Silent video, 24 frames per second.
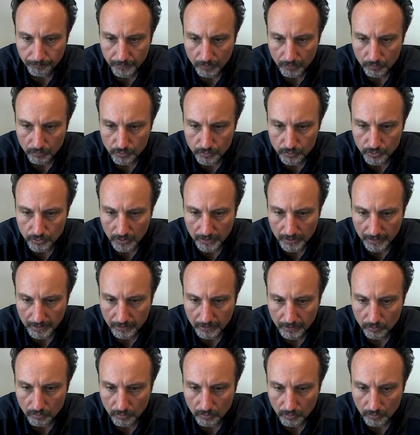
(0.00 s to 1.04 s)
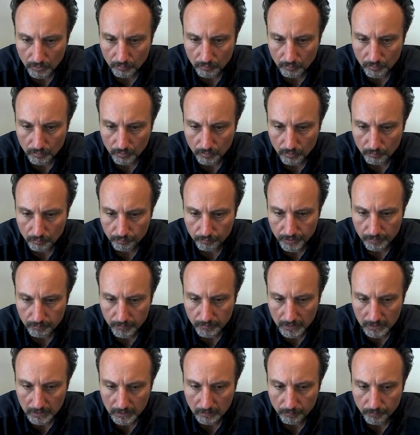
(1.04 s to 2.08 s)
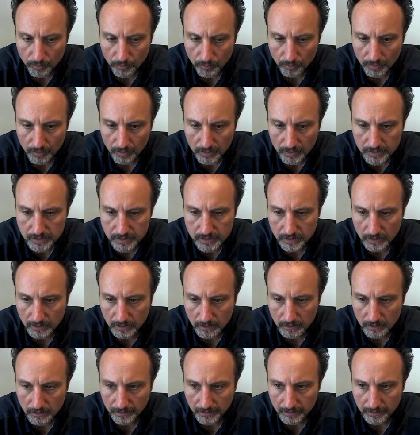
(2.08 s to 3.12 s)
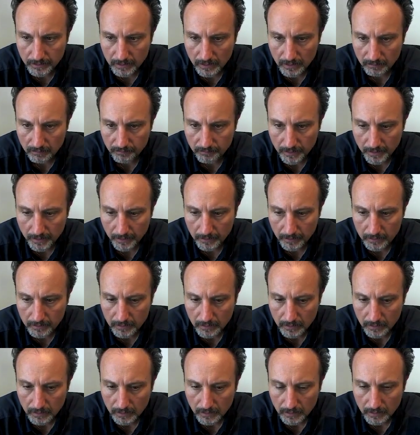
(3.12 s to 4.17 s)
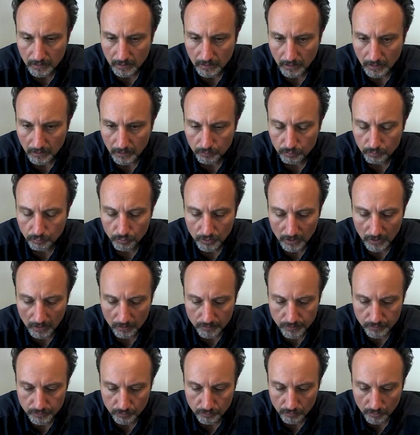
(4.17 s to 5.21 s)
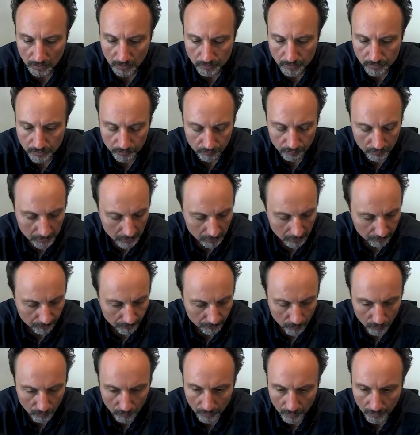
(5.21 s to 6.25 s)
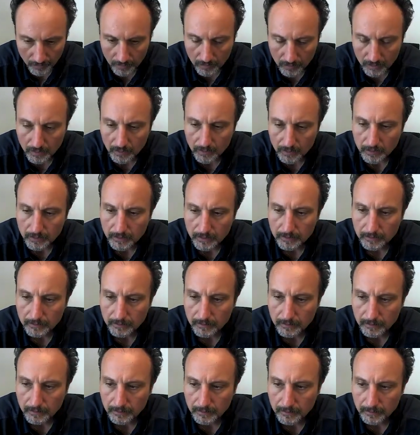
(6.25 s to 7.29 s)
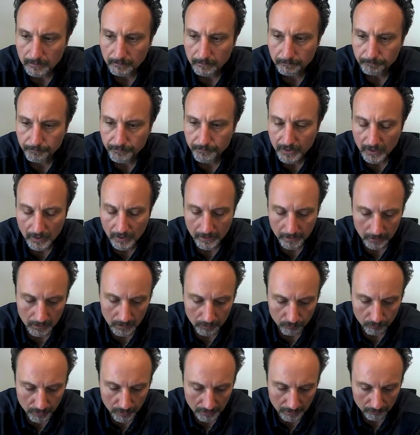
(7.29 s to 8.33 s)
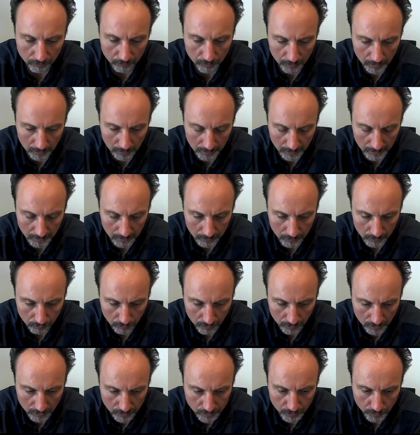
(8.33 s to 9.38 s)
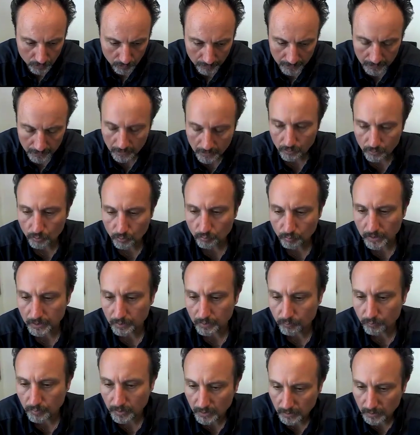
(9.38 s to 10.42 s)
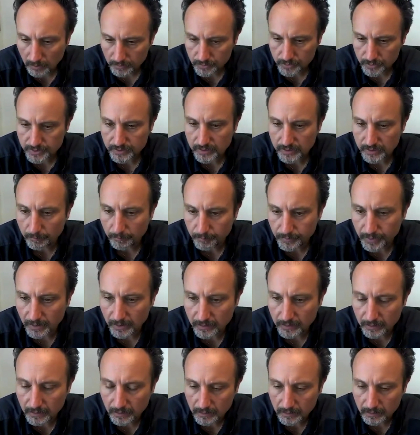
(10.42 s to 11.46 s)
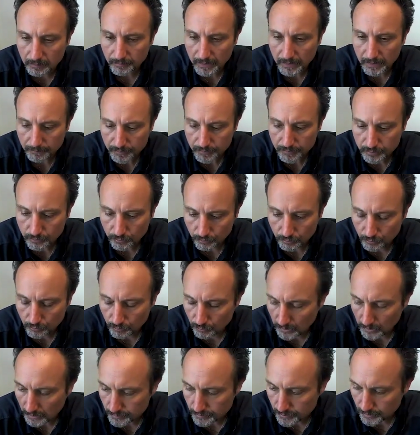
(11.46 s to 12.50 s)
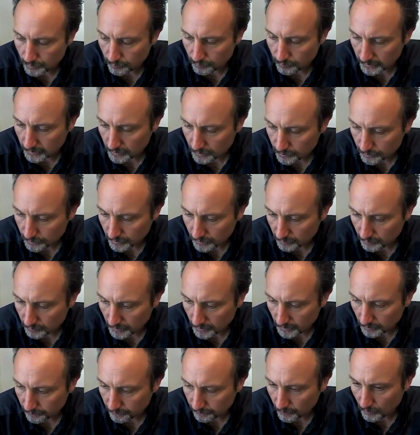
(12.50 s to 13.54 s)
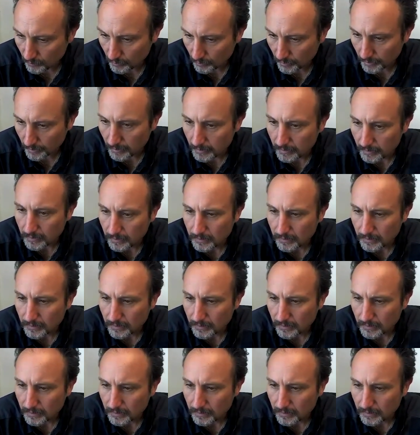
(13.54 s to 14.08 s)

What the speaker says: usually annual or bi-monthly products, and covering 2024. Currently, we have only until 2022, but we are just updating the maps to 2023-24.